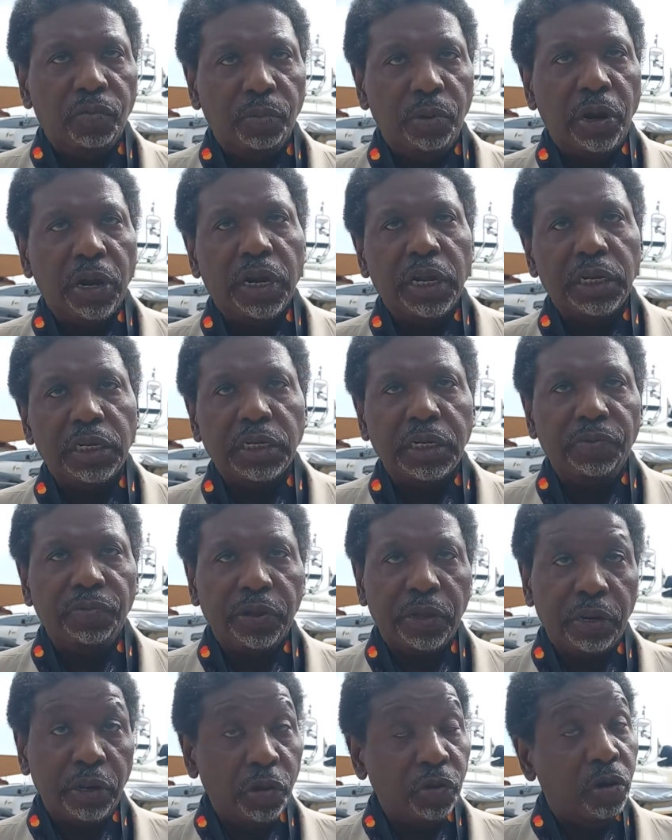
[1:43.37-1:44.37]
Americans living
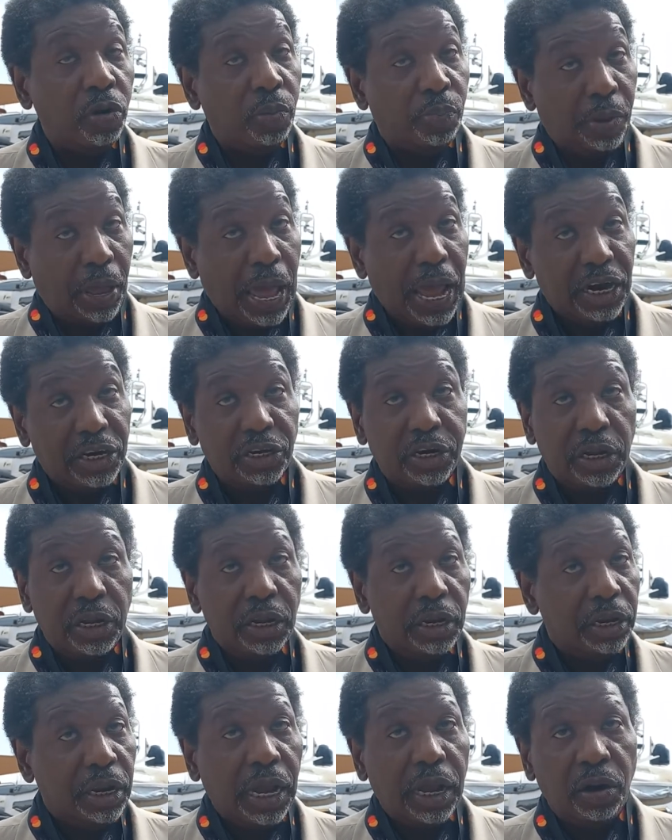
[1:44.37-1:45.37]
in Europe, actually,
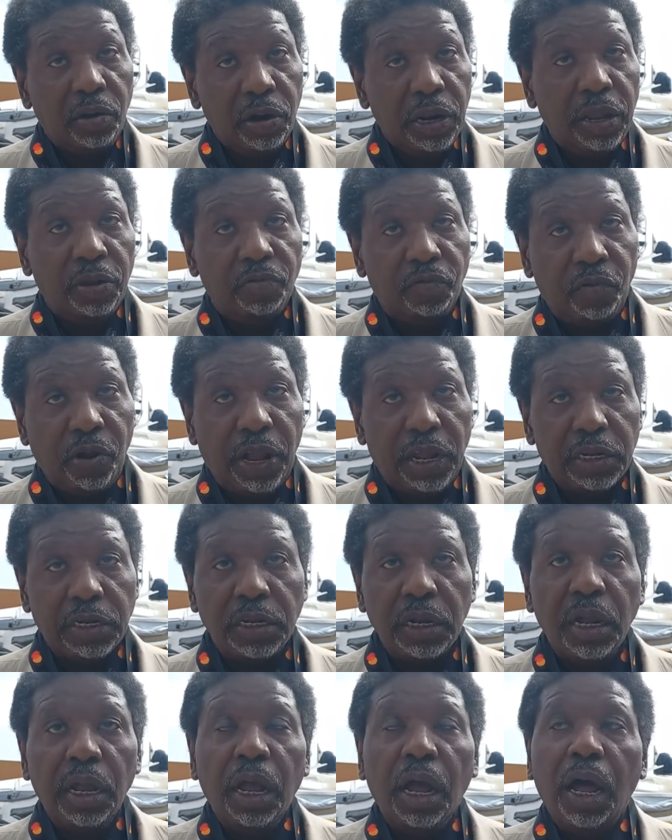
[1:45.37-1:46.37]
not only in France,
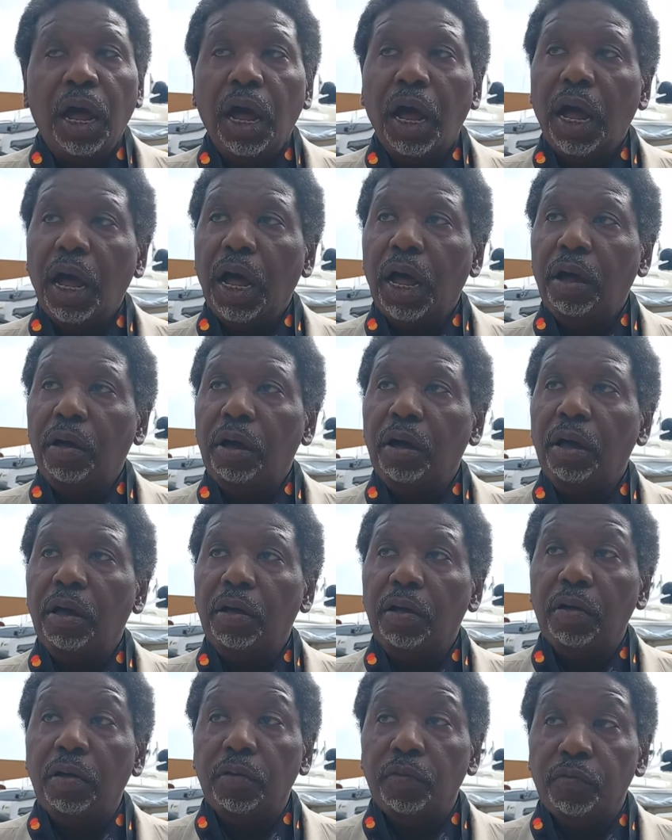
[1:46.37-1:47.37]

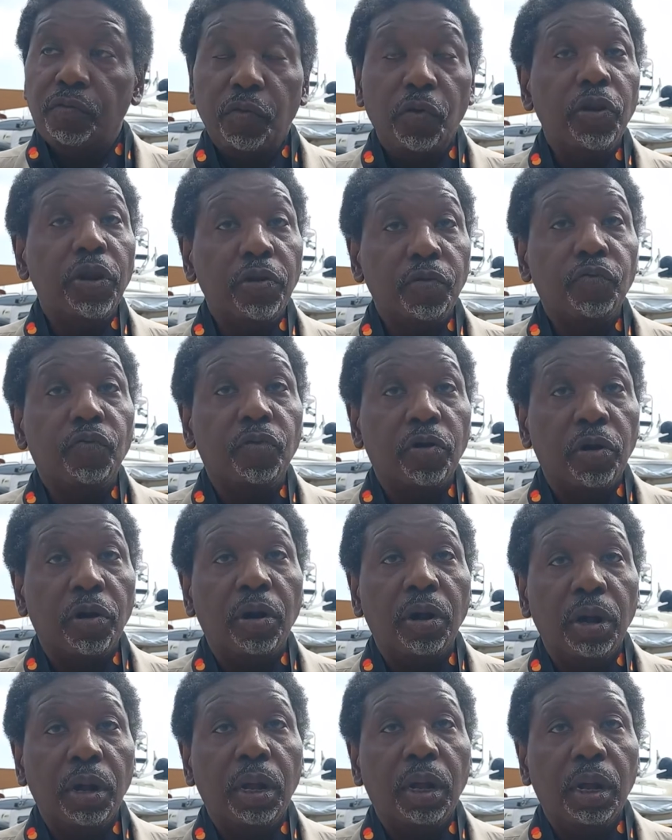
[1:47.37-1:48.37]
voted for
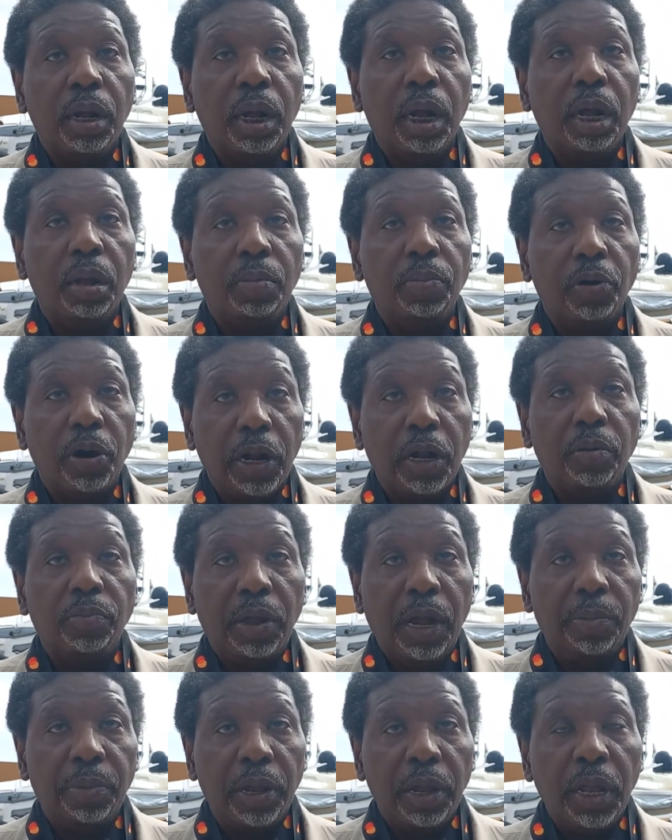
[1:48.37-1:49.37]
Barack
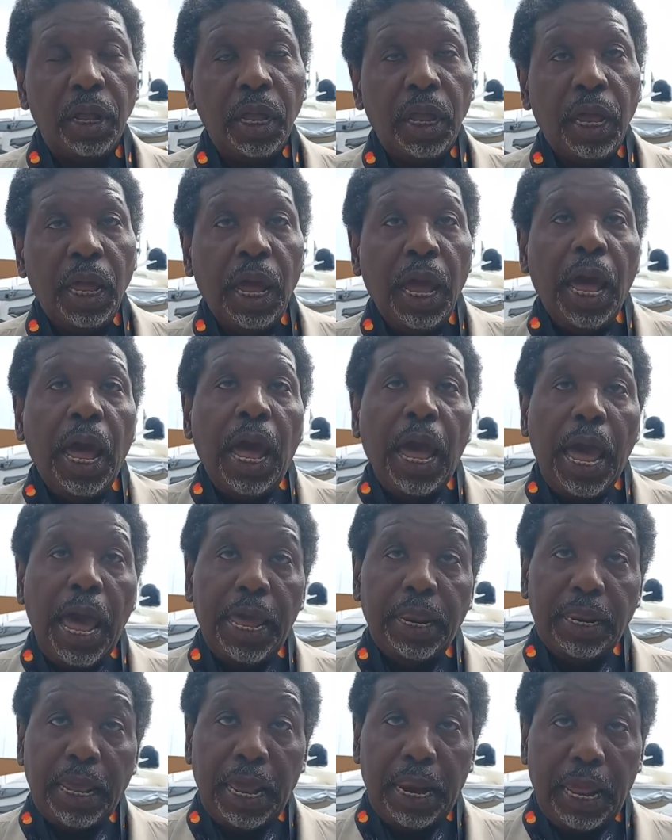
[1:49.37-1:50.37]
Obama,
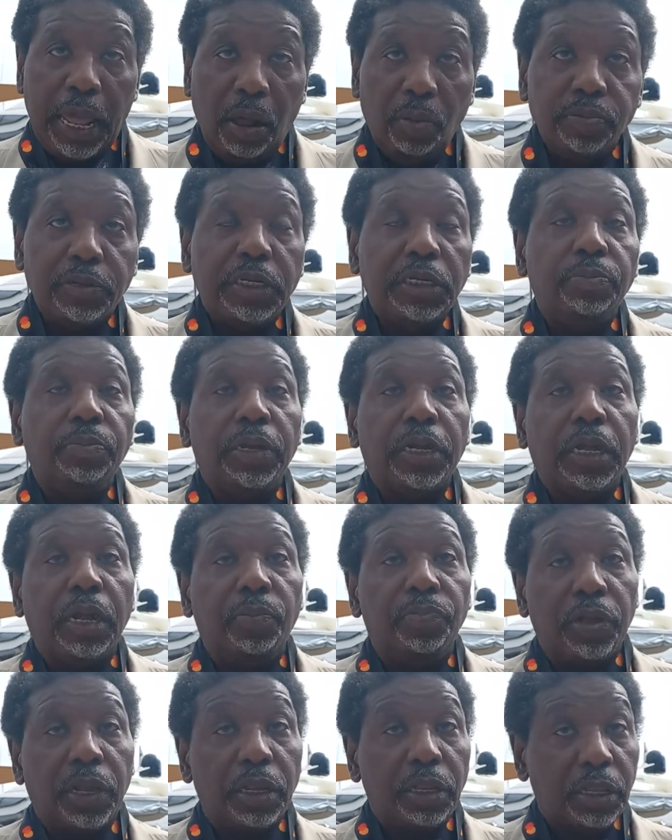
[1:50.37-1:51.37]
and that helped him become
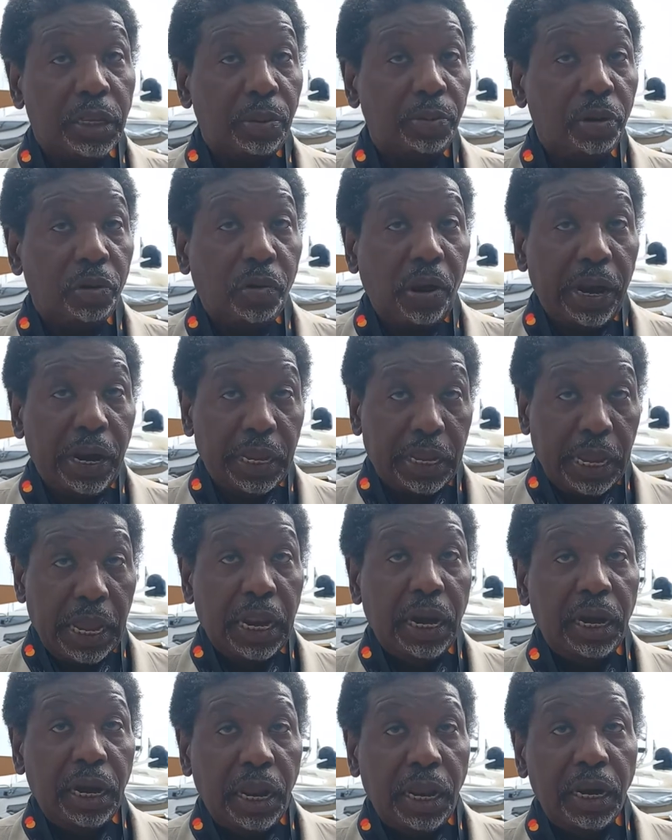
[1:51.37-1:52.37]
the Democratic
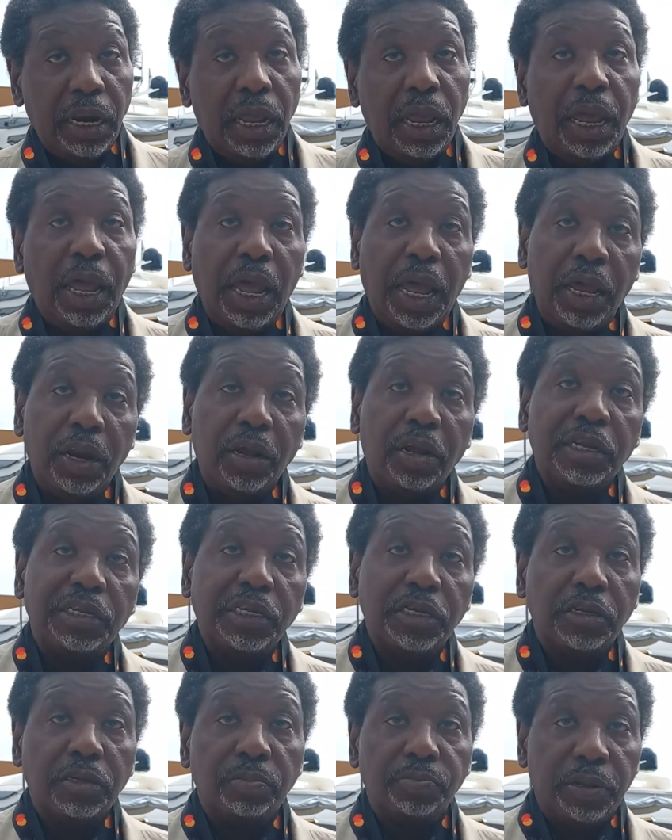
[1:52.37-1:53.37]
candidate and
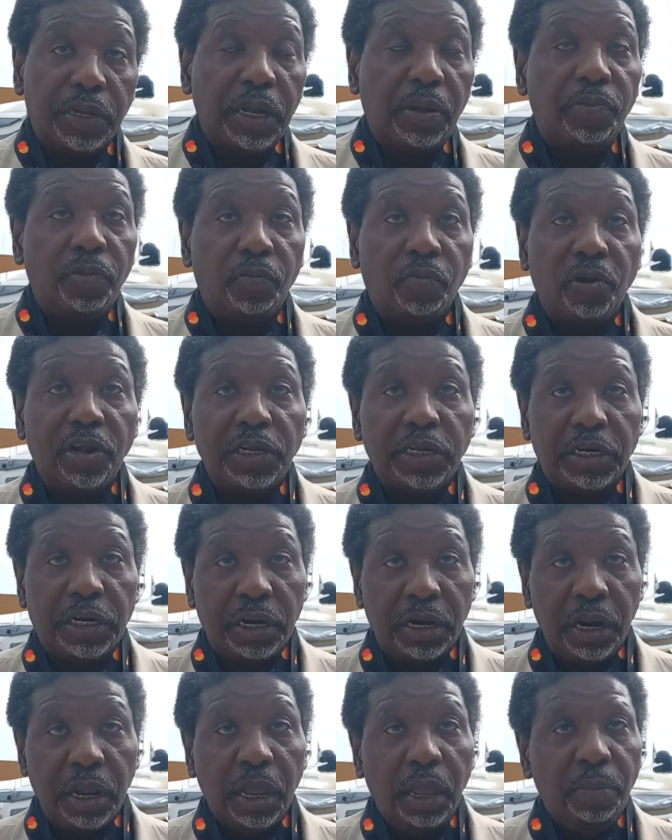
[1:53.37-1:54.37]
also become the president.
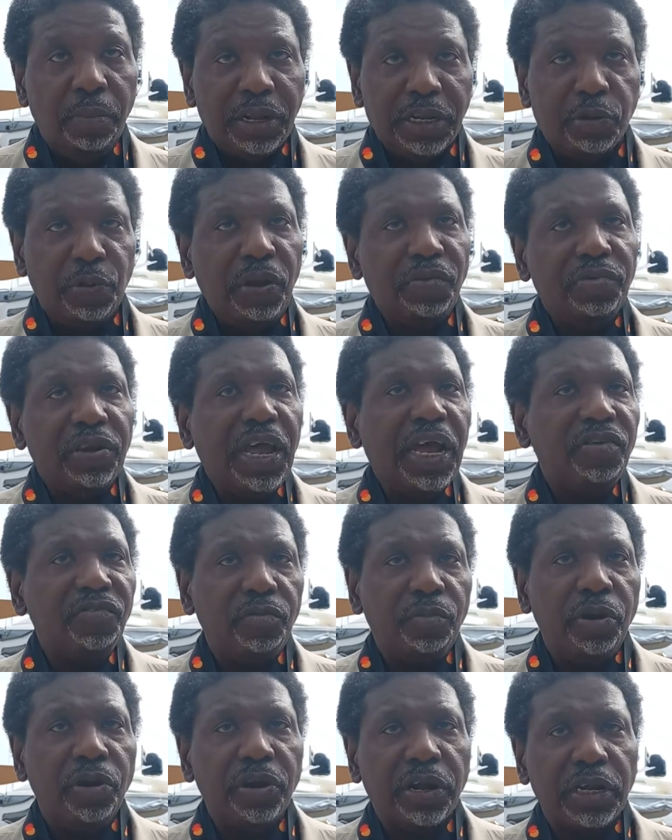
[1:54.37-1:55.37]
So we have a lot of
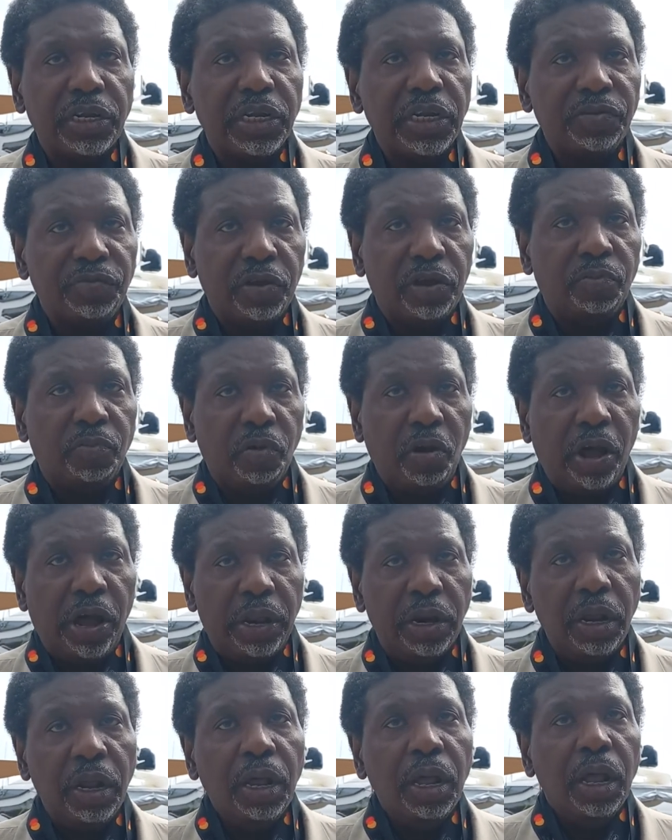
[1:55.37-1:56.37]
Americans living
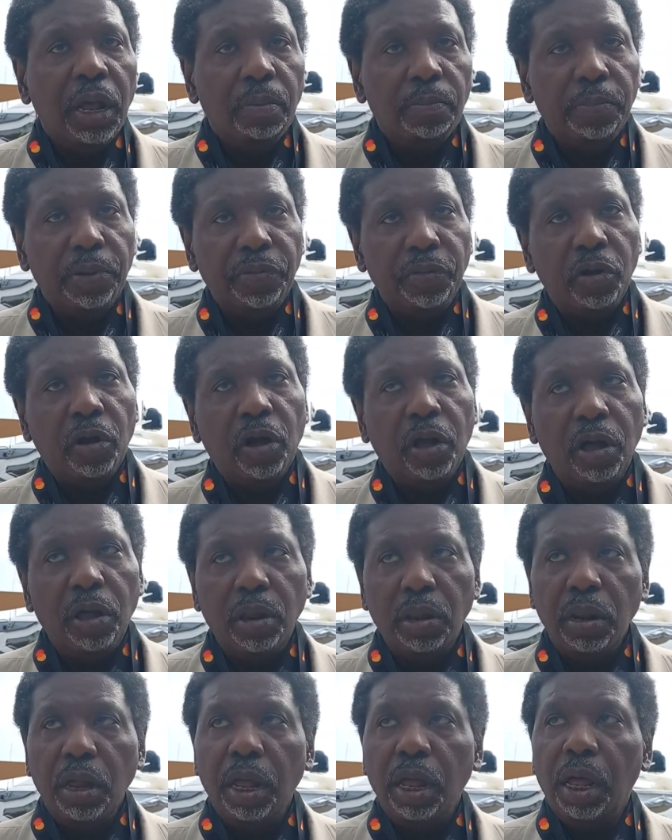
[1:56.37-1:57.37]
abroad, but they're
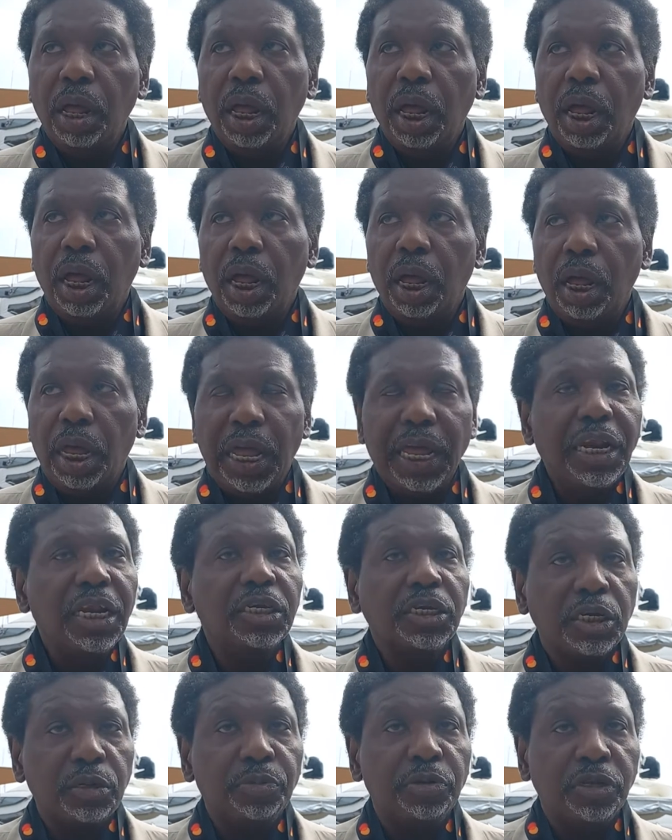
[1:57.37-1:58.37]
all
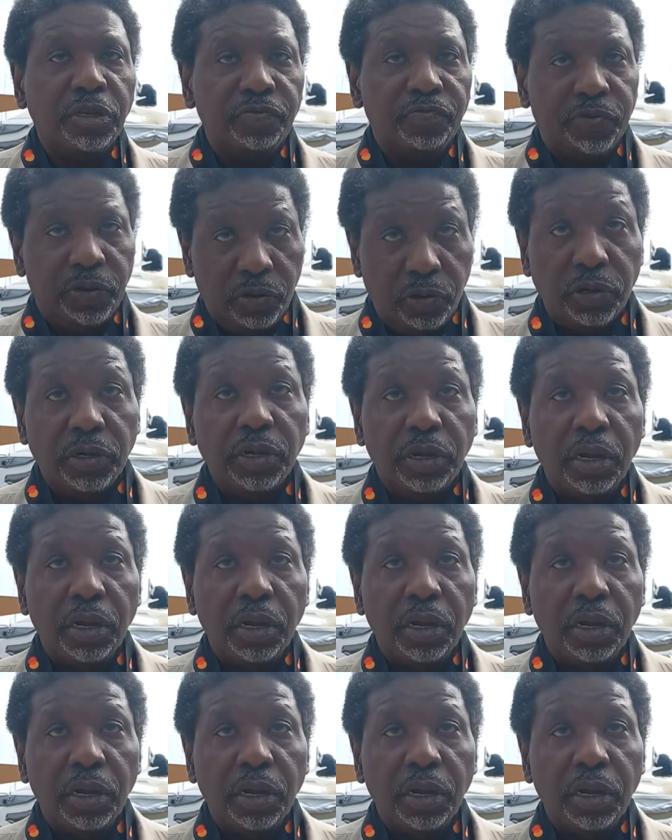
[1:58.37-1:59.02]
eligible to vote.